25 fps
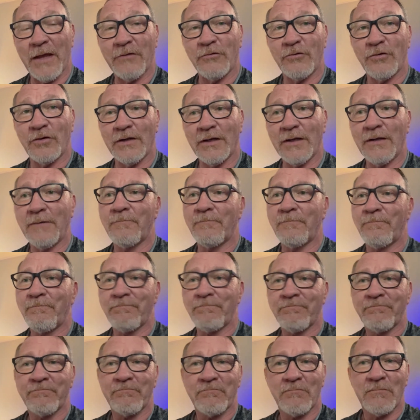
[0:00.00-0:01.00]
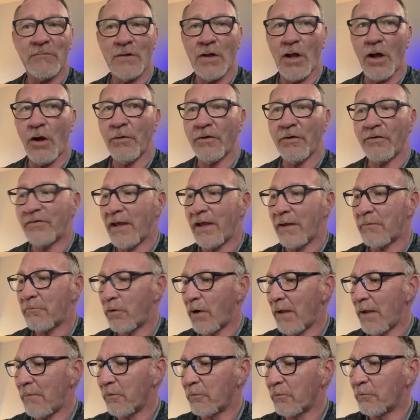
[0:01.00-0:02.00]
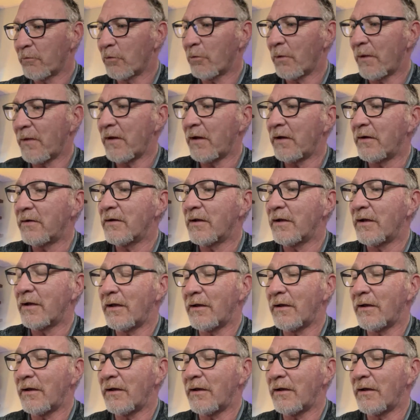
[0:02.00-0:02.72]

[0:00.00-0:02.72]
benchy always had problems with it.